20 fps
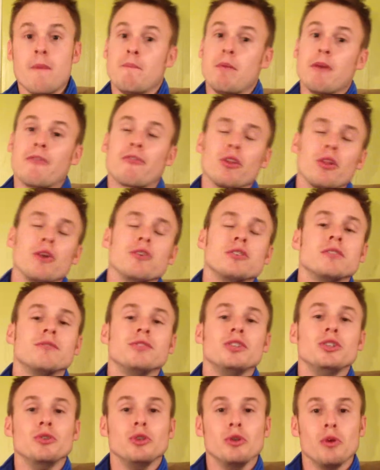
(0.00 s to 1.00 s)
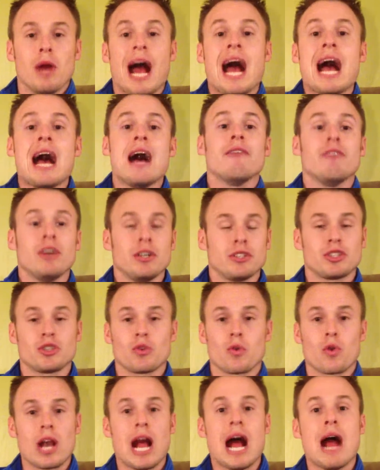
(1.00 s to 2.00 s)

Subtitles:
But for those of you who have a story,